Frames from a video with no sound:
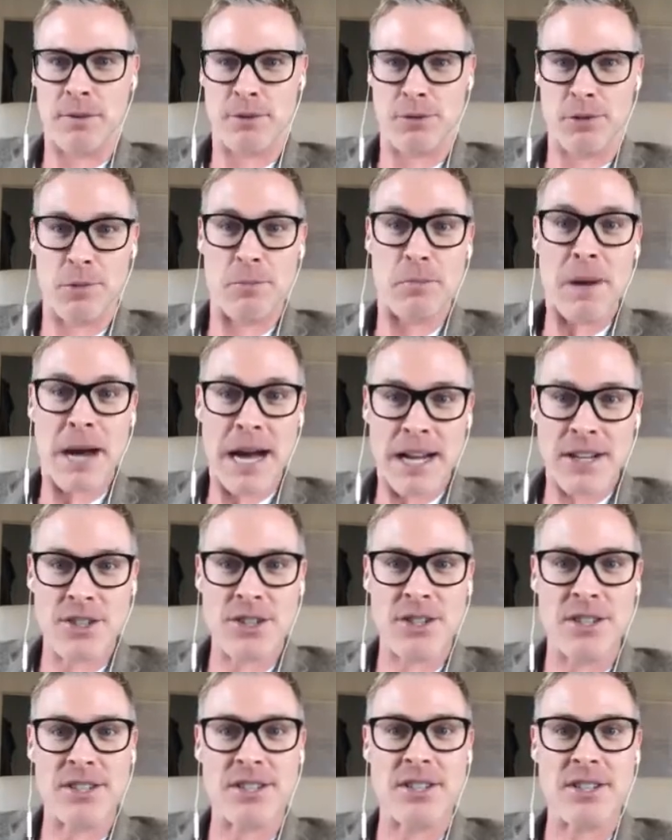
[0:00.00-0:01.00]

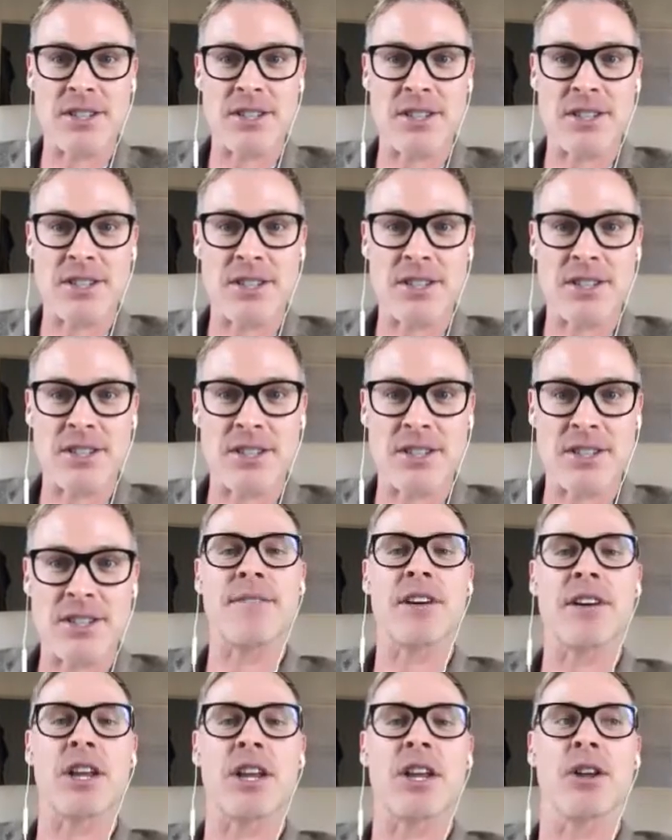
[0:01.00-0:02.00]
much, is I
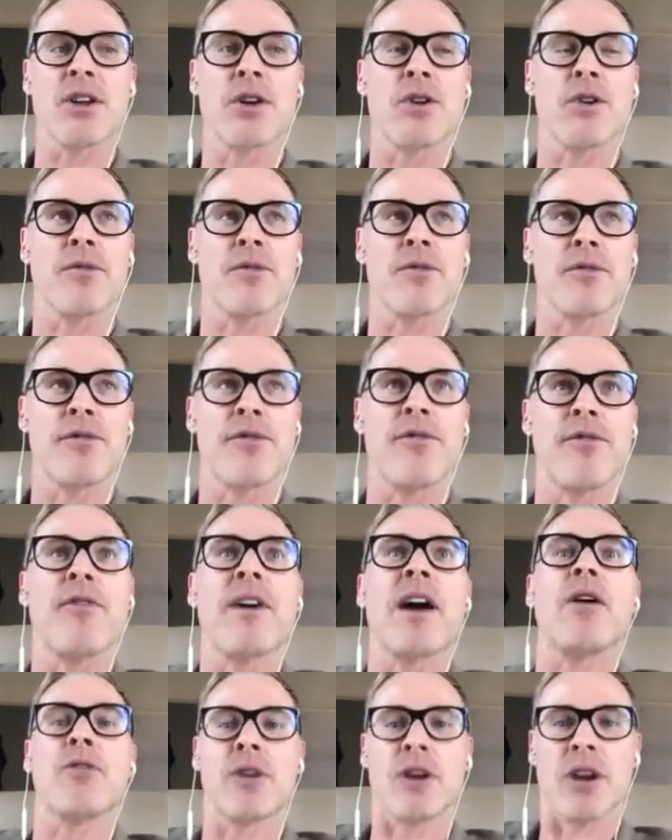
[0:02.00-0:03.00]
never
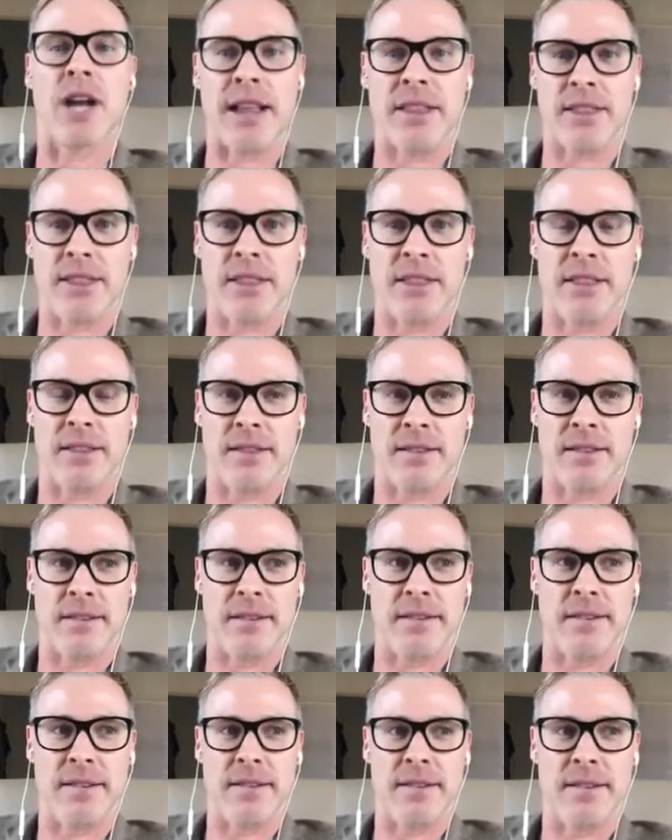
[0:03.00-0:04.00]
felt like
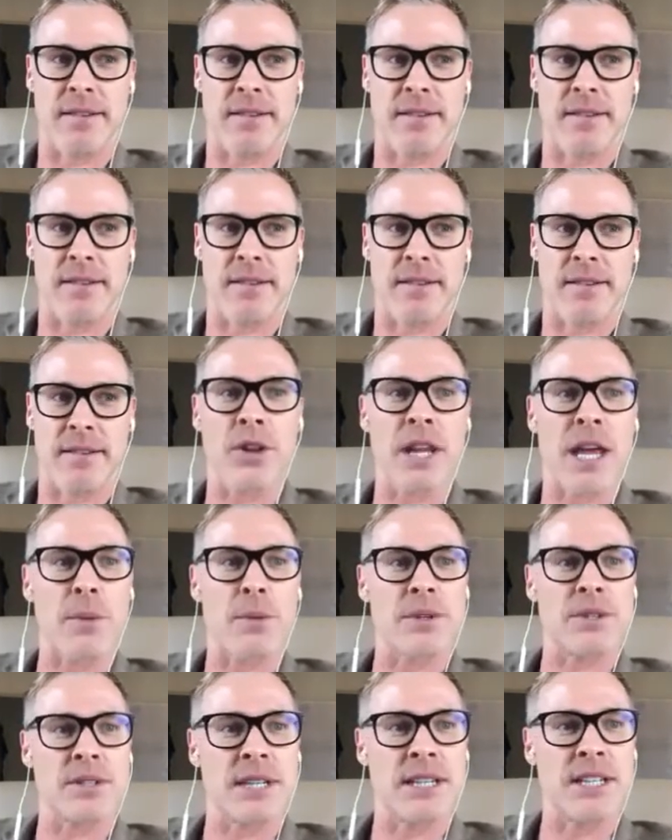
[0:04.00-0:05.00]
what they
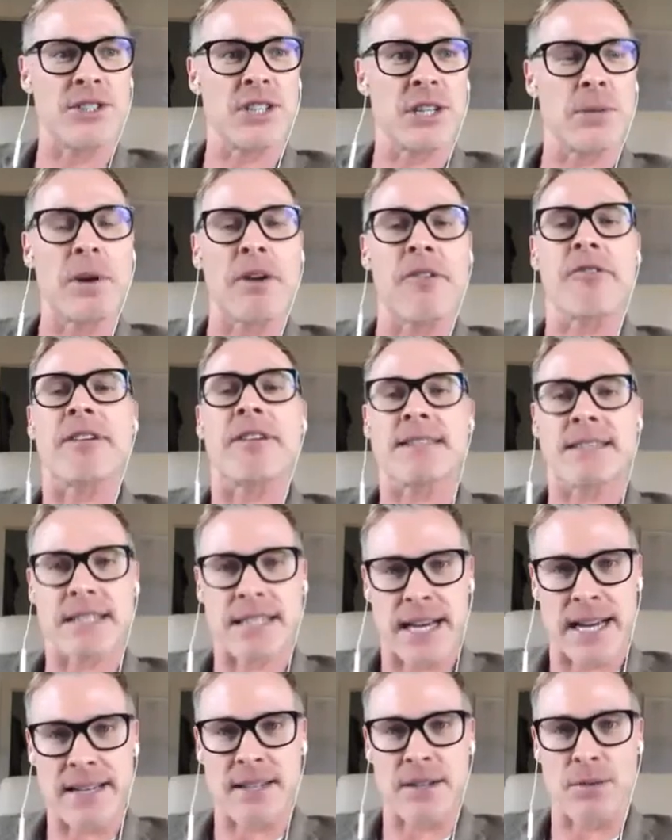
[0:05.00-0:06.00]
were teaching me
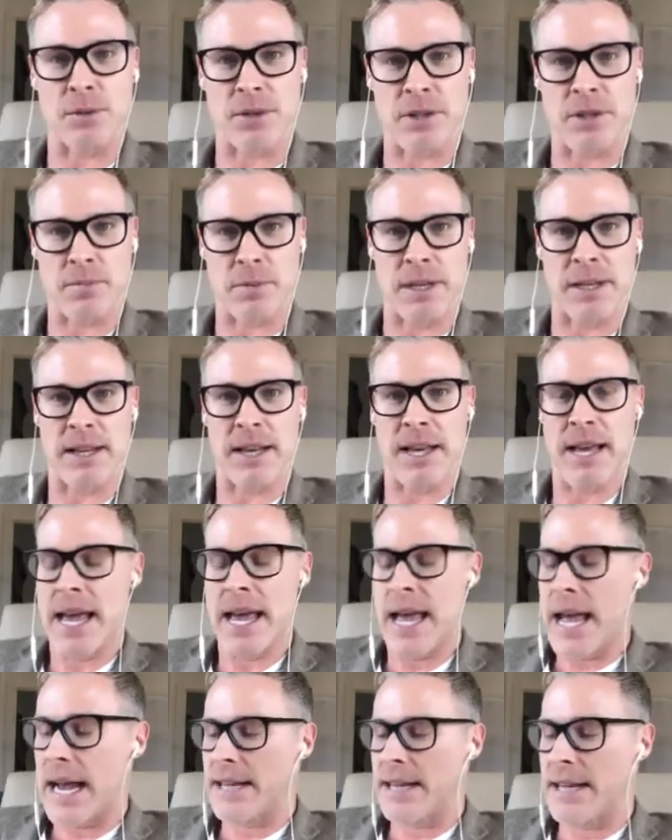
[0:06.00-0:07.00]
resonated with me.
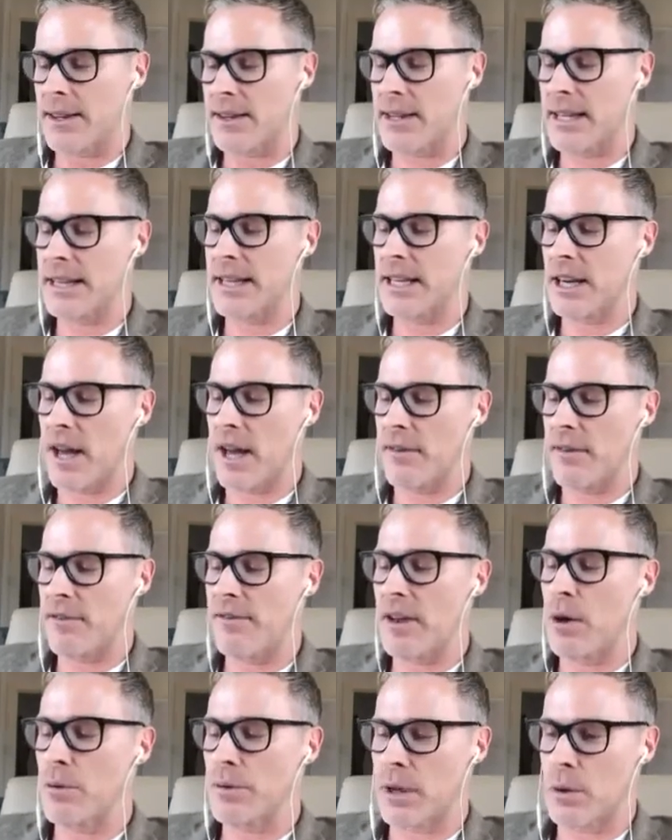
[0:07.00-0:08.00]
And the thing that I
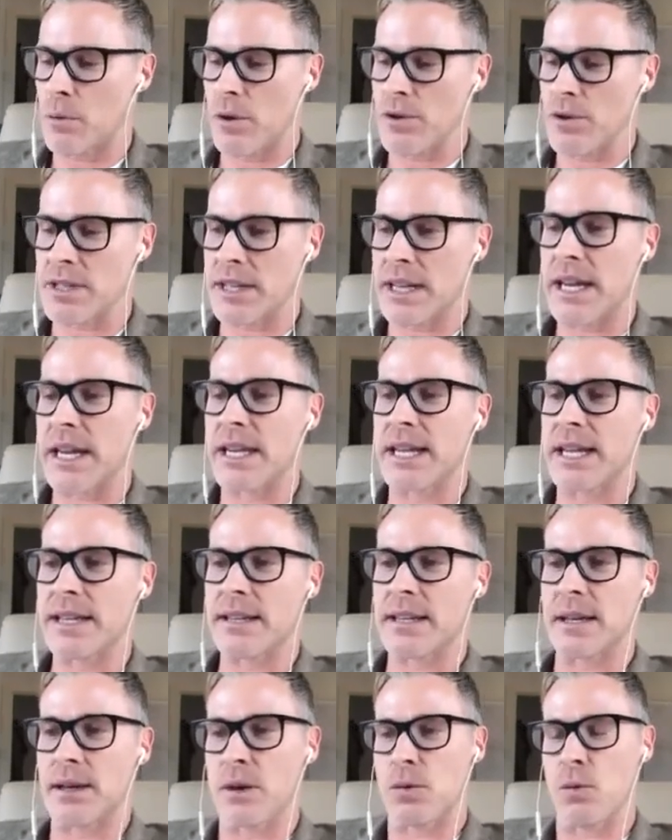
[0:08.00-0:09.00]
felt that wasn't
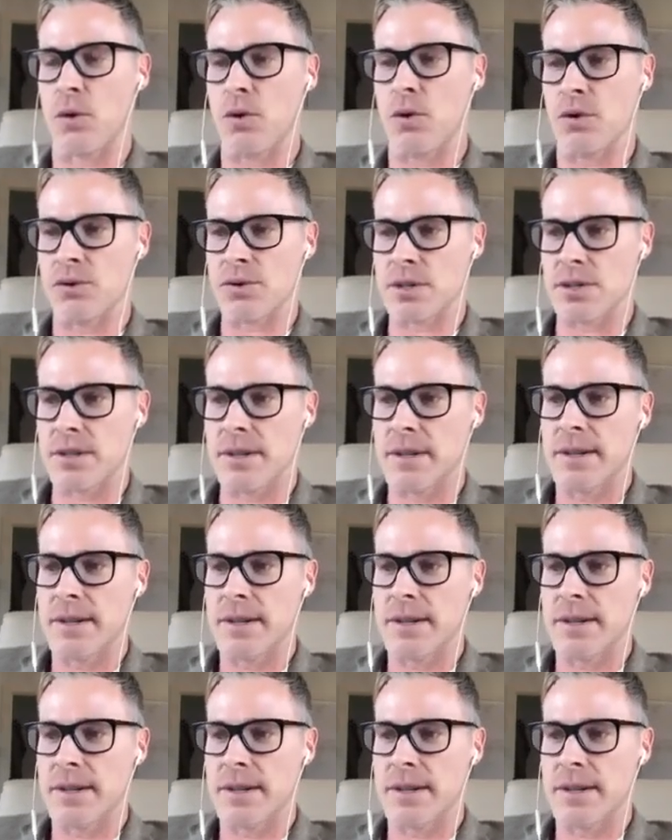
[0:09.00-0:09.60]
connecting was